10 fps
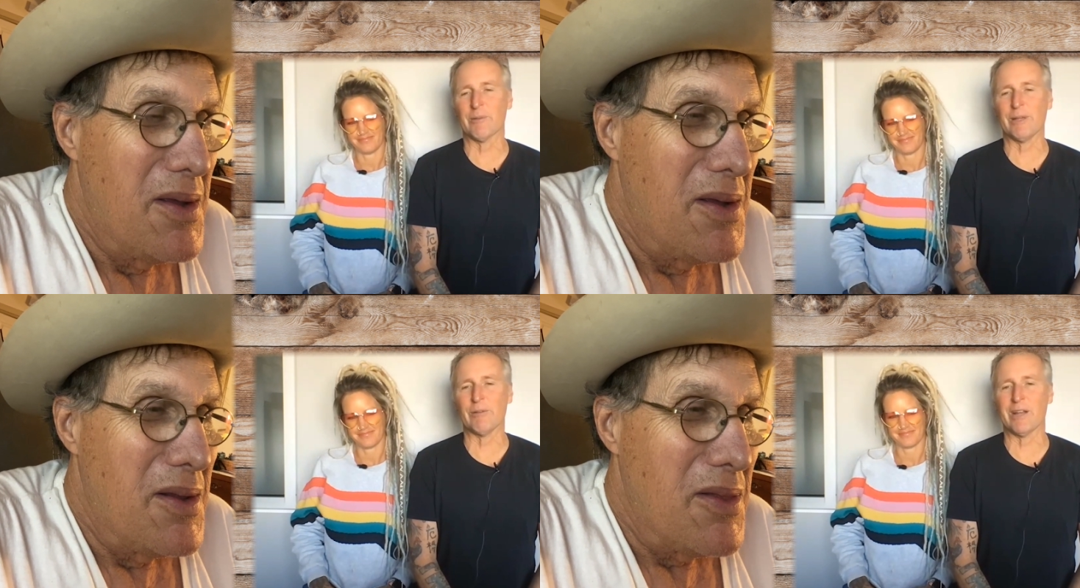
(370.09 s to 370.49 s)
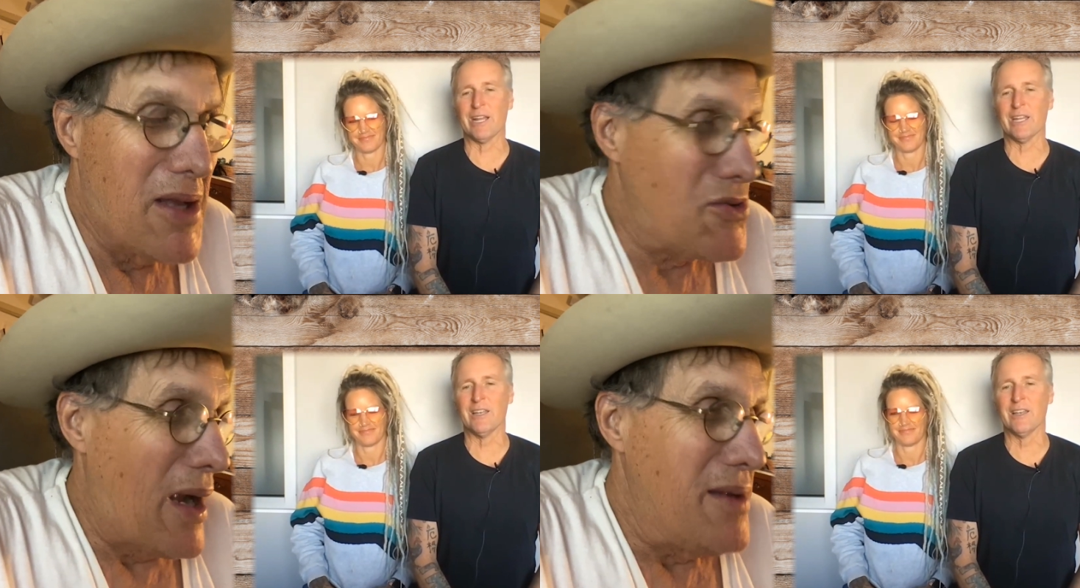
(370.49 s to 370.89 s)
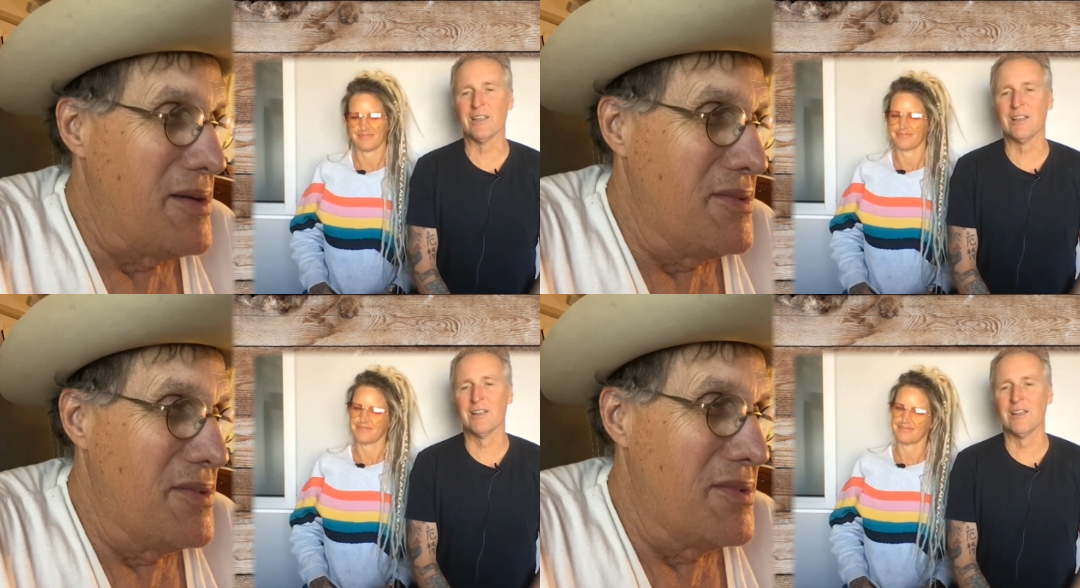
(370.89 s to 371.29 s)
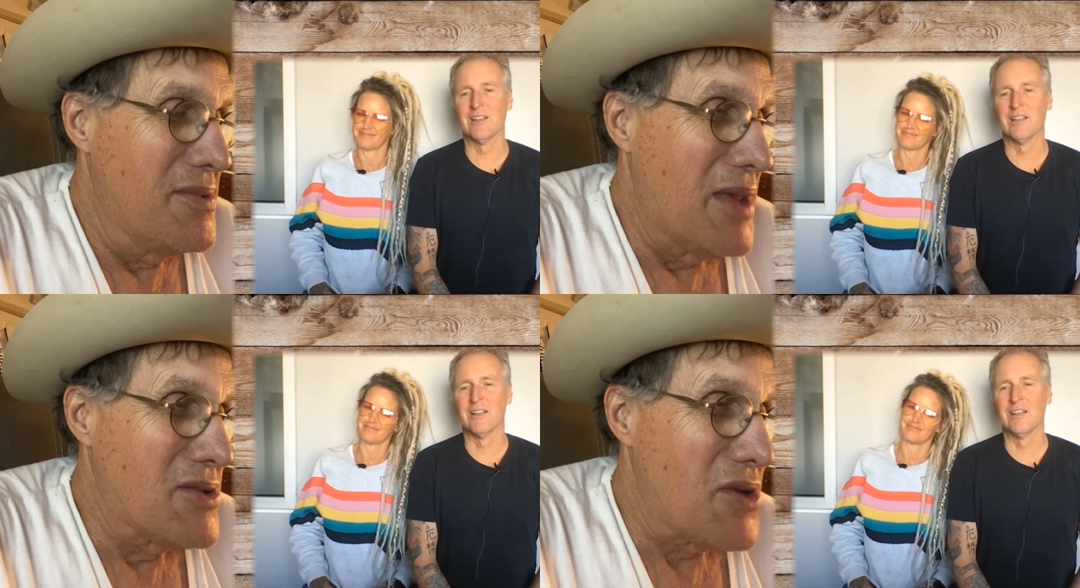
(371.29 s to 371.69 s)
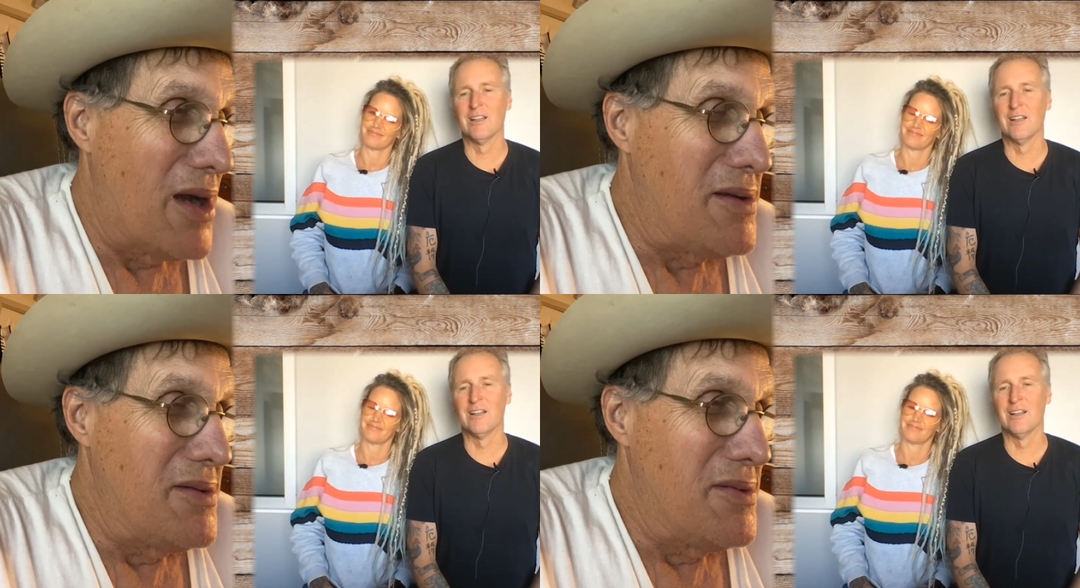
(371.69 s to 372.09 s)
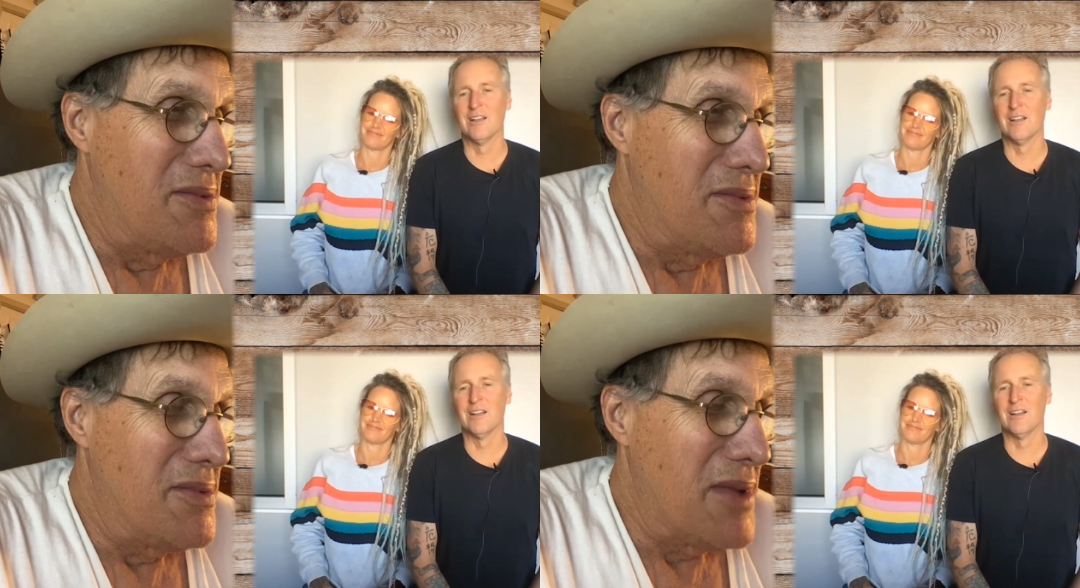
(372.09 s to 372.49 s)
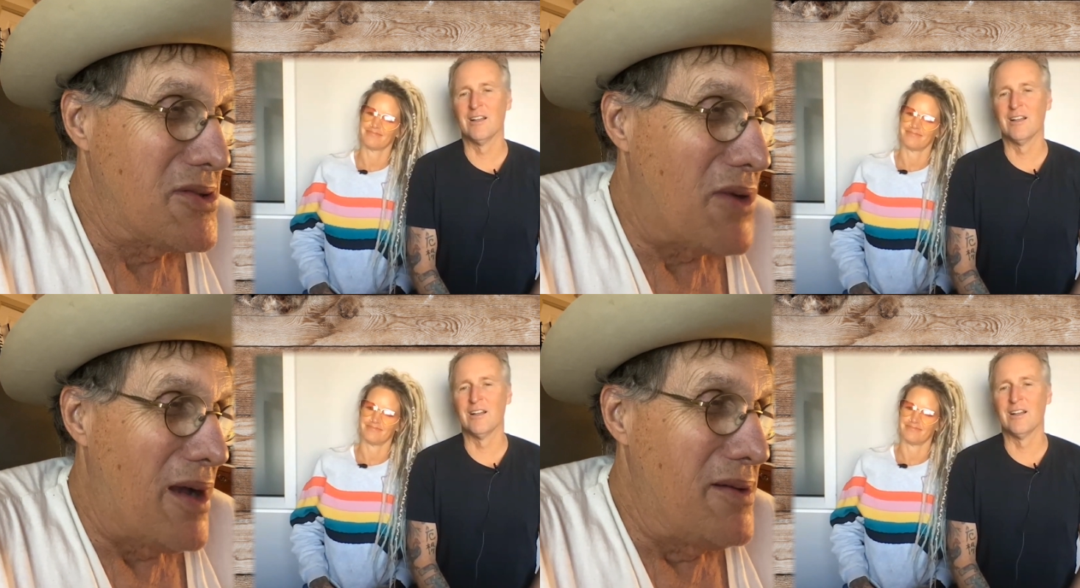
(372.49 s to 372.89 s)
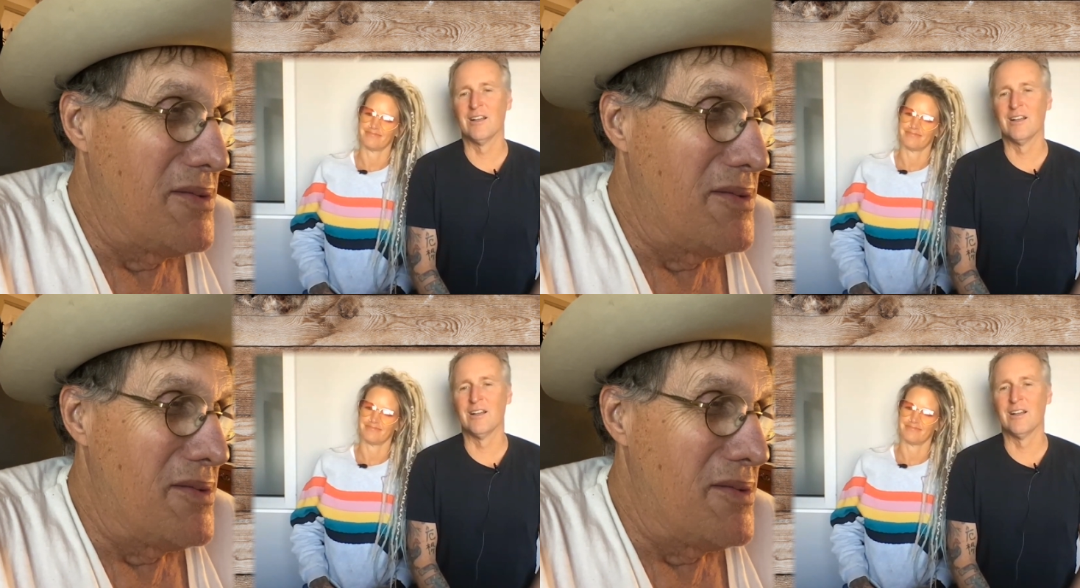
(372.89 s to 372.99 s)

Speaker 1: be read. That's
Speaker 2: right. That's right. That's right.